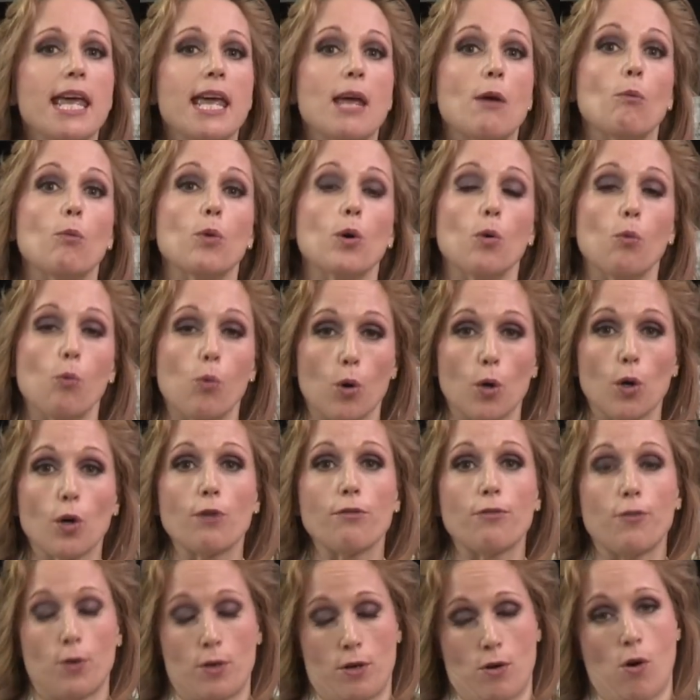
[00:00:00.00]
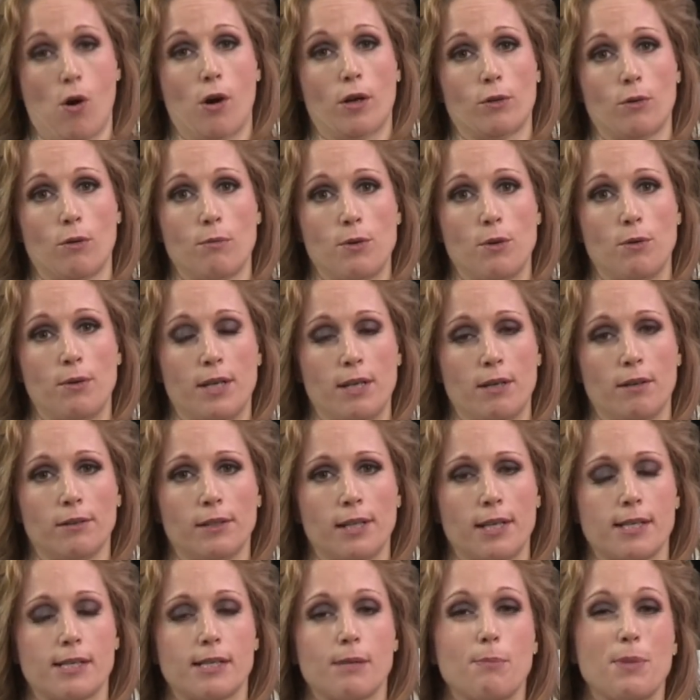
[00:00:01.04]
it will work for an autoimmune
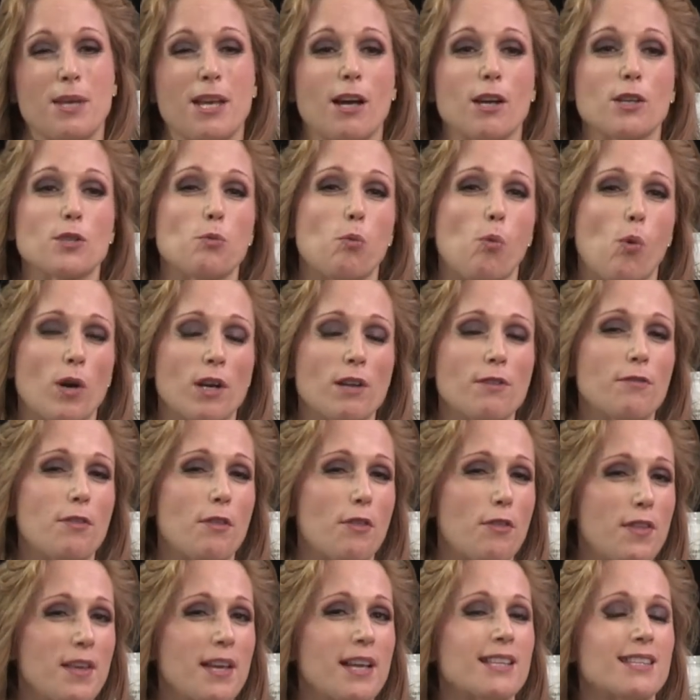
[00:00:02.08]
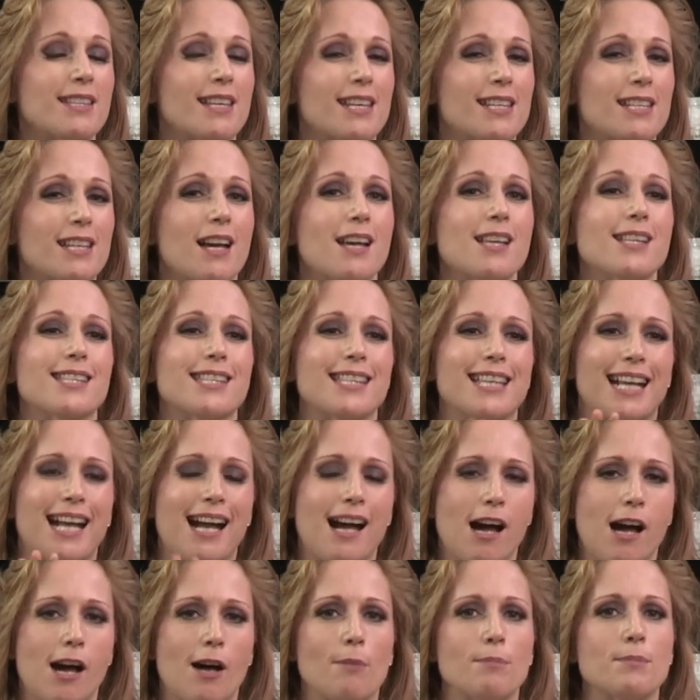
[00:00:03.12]
illness, because one of the things that it does is it
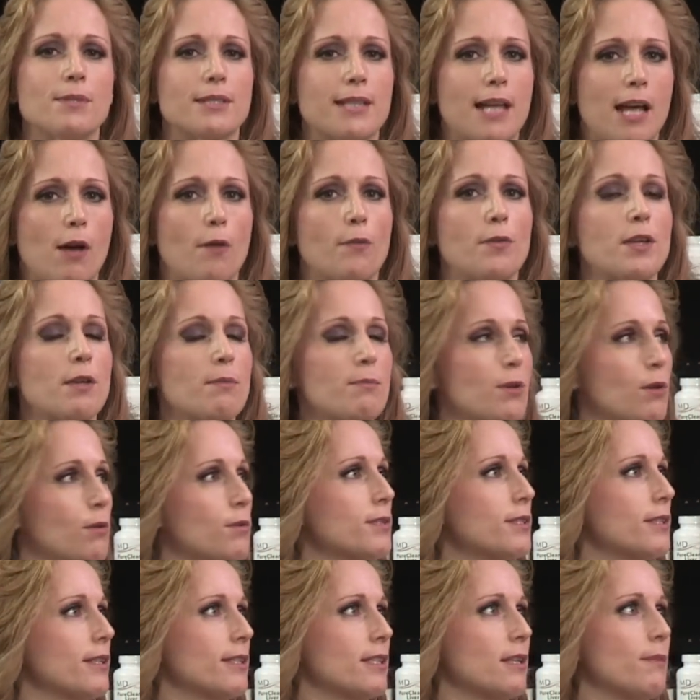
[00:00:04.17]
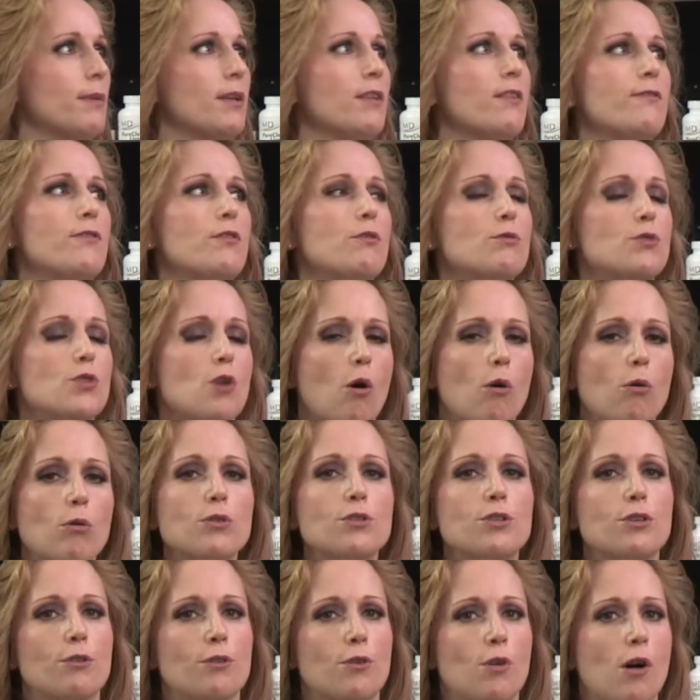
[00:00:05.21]
calms down the immune system. And if you
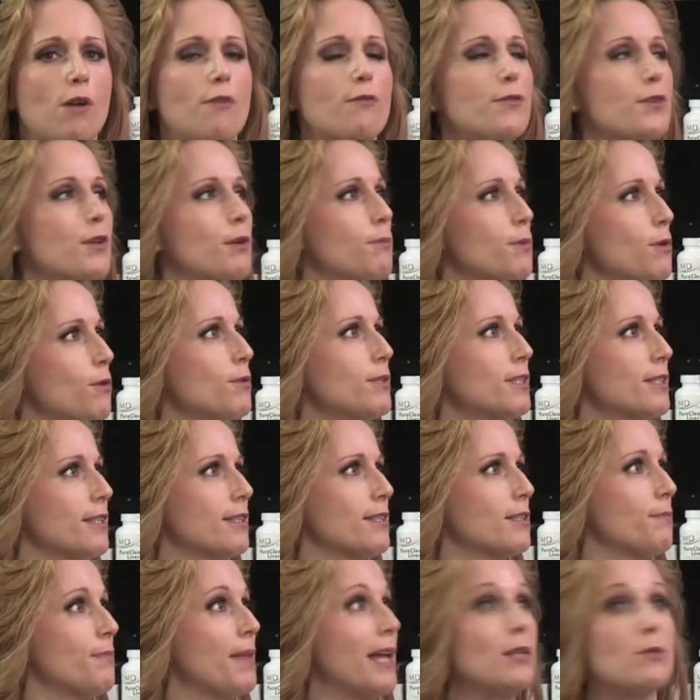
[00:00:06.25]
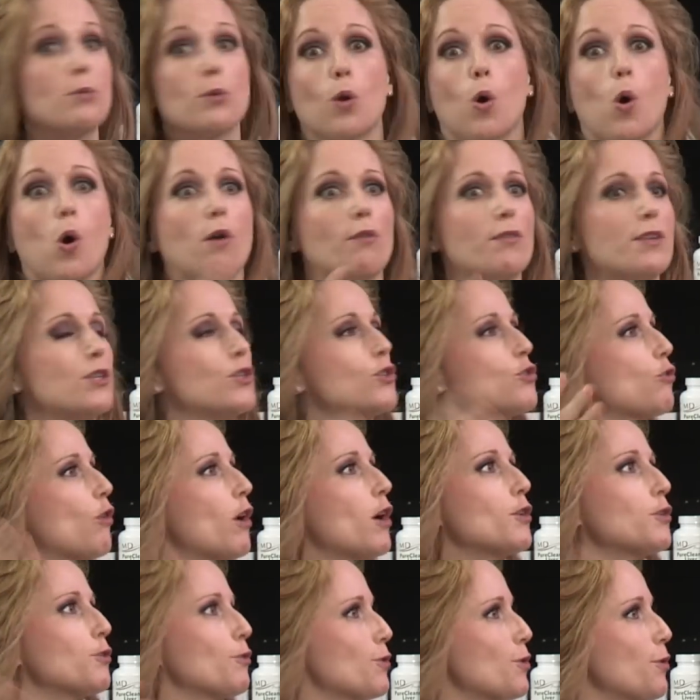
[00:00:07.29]
don't turn off the immune system, that's what all these
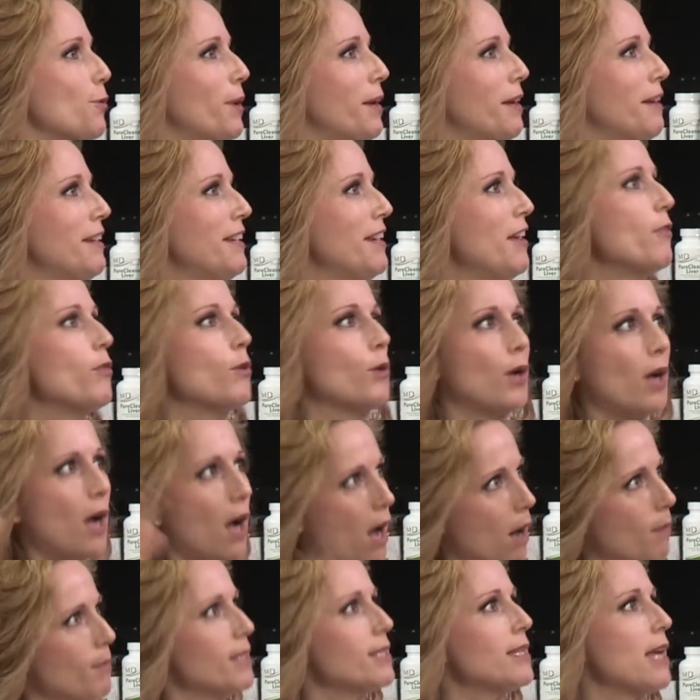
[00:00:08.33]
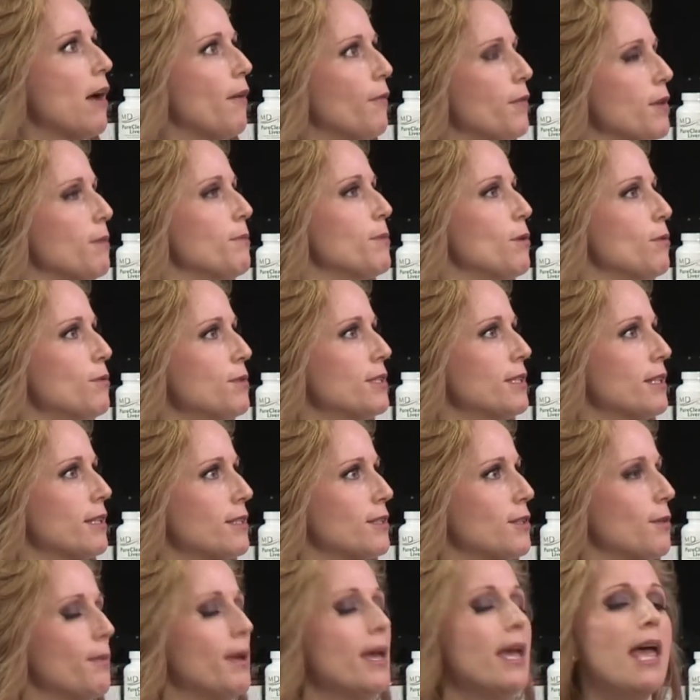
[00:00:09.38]
drugs are doing. They're calming down the immune
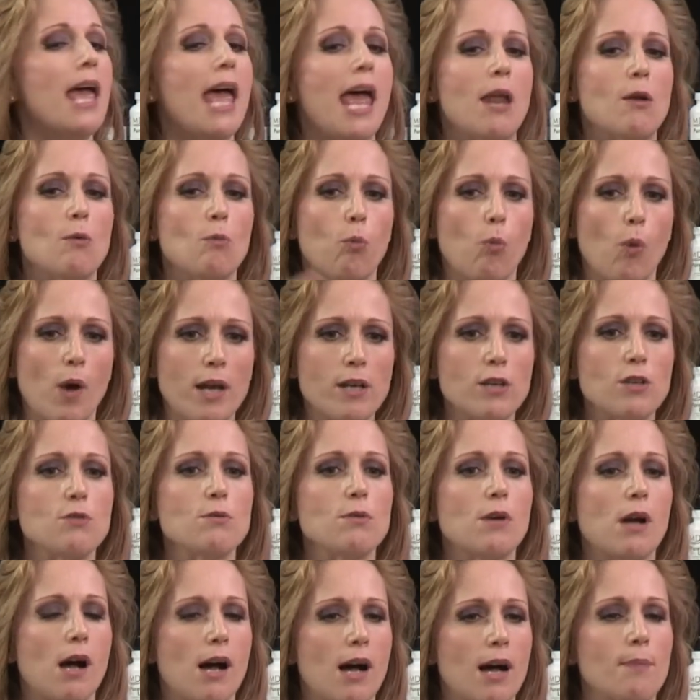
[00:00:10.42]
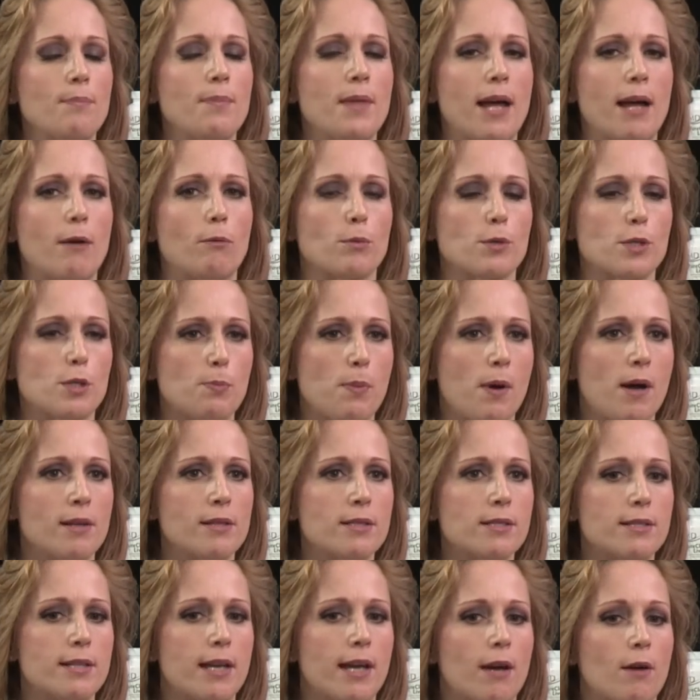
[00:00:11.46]
system. And when you calm that
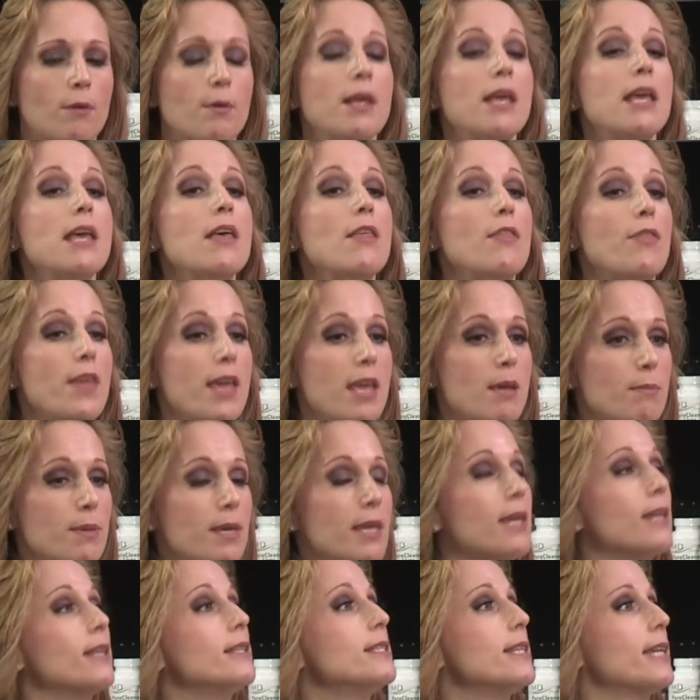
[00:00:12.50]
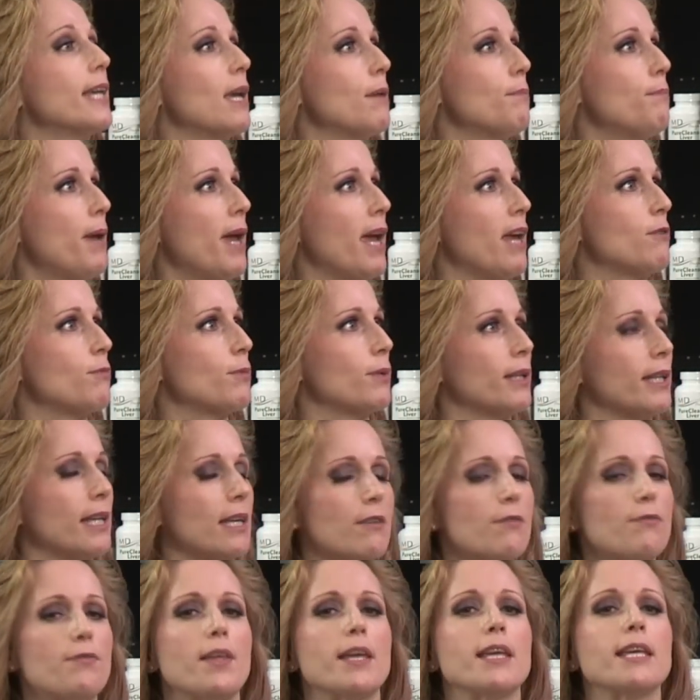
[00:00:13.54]
response down, they begin to get pain
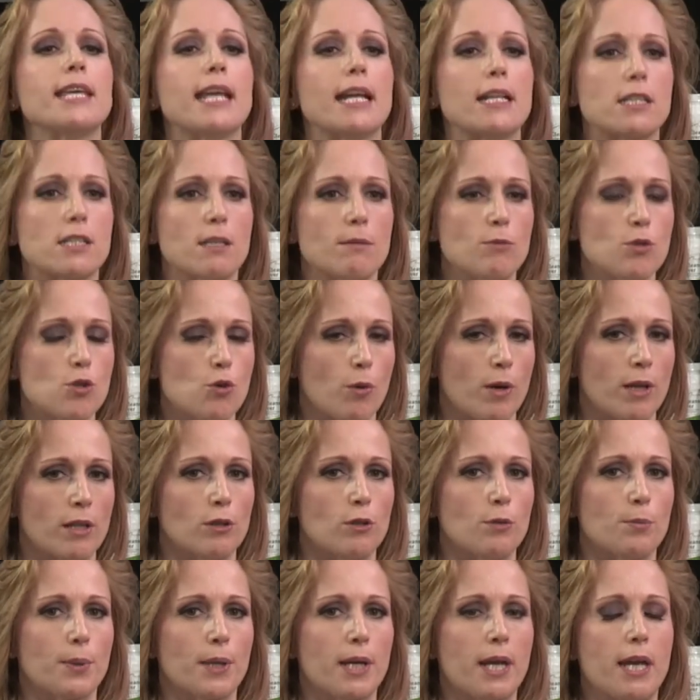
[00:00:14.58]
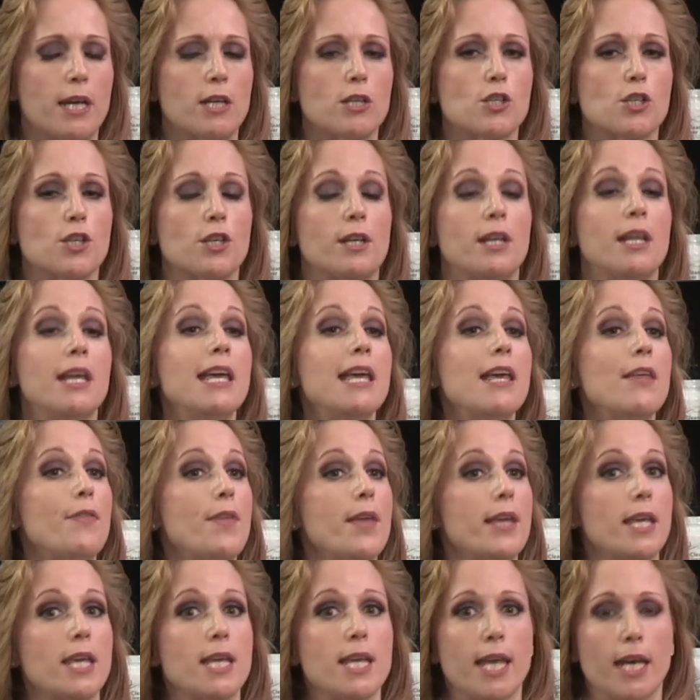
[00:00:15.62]
relief, they get some joint lubrication,
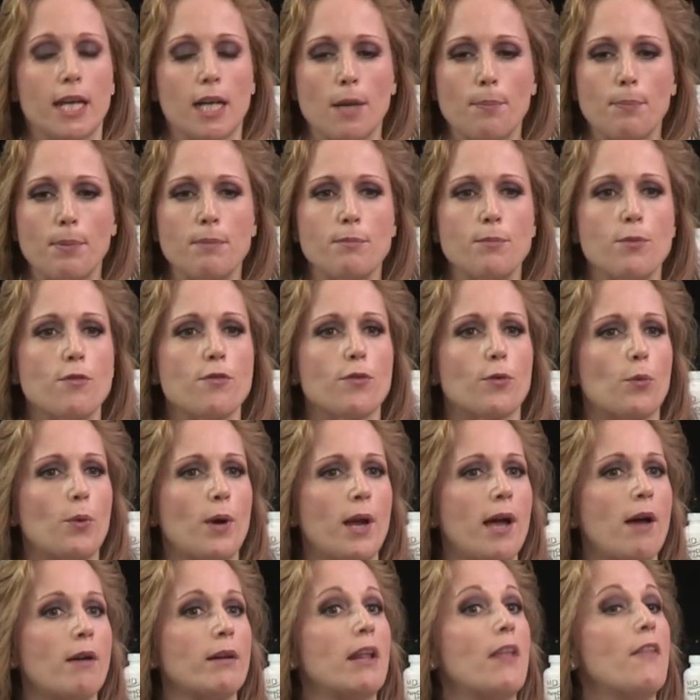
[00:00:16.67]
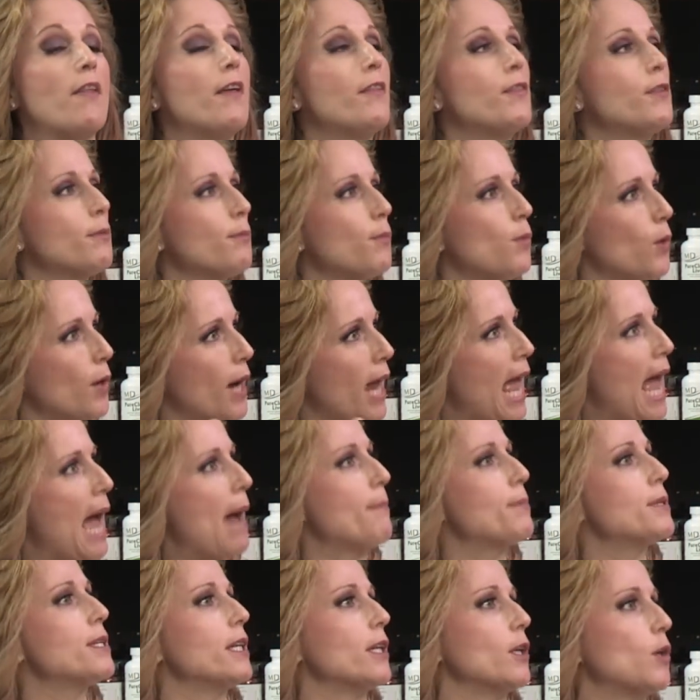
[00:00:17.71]
they can get up and move around, and then they're more
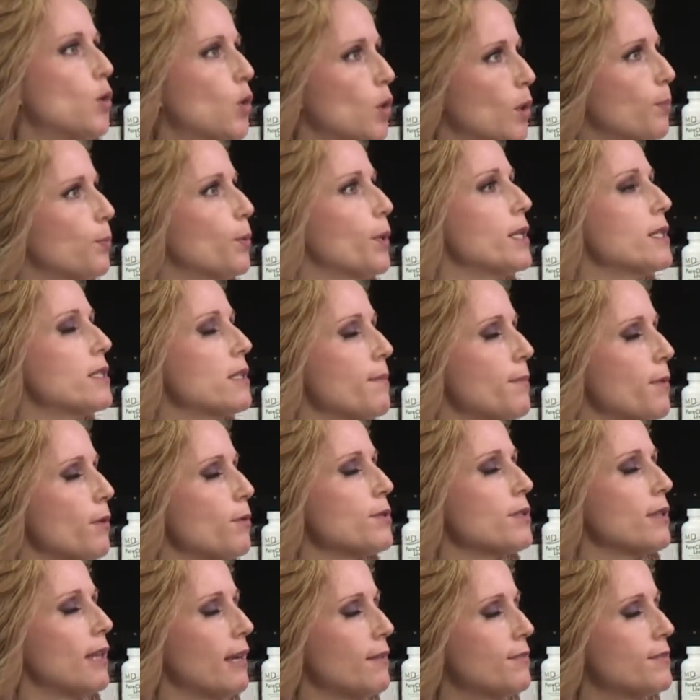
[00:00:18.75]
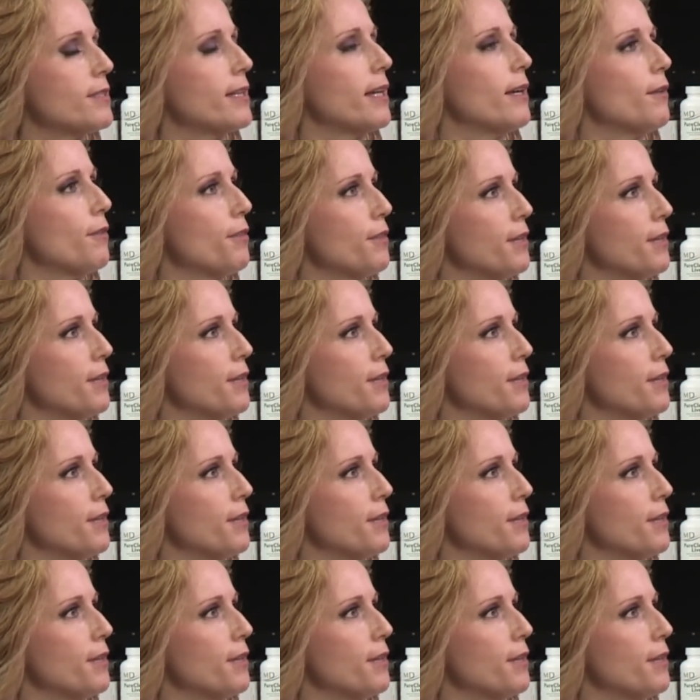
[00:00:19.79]
apt to incorporate some of those lifestyle